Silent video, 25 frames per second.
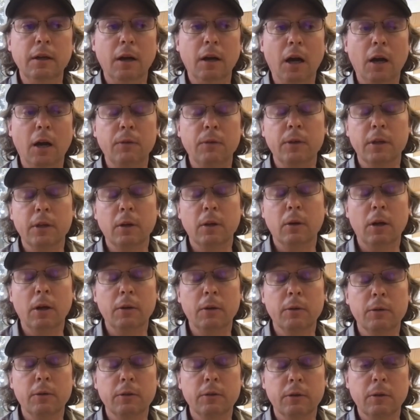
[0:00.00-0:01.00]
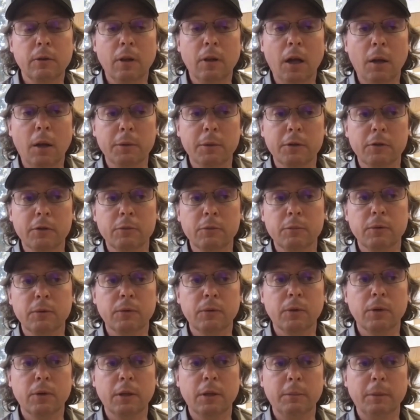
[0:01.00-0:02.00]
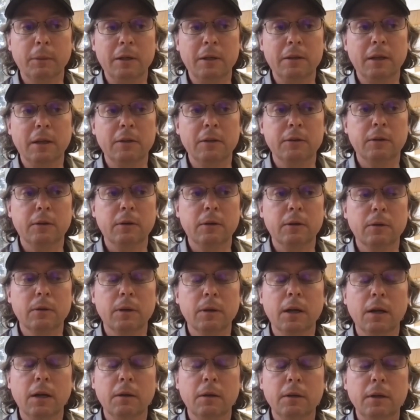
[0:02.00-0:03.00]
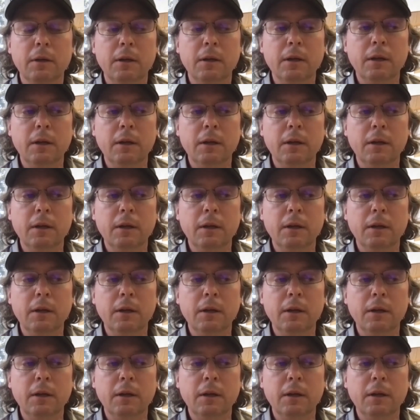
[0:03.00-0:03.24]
Often they go hundreds of kilometers before they make that turnaround.